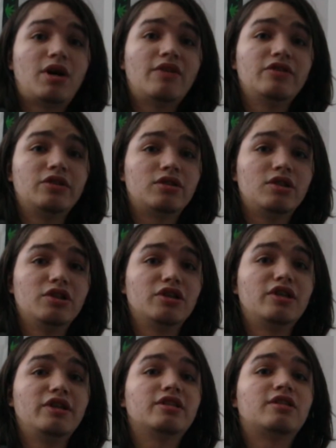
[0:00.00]
obviously you're
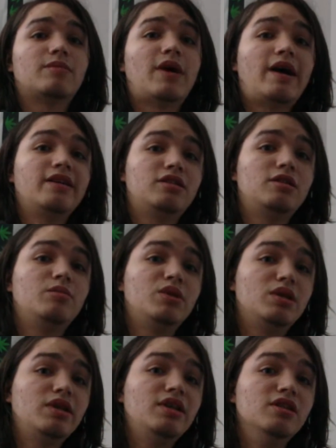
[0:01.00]
going to get some high
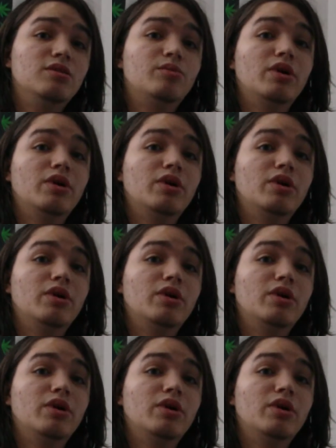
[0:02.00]
CBDs,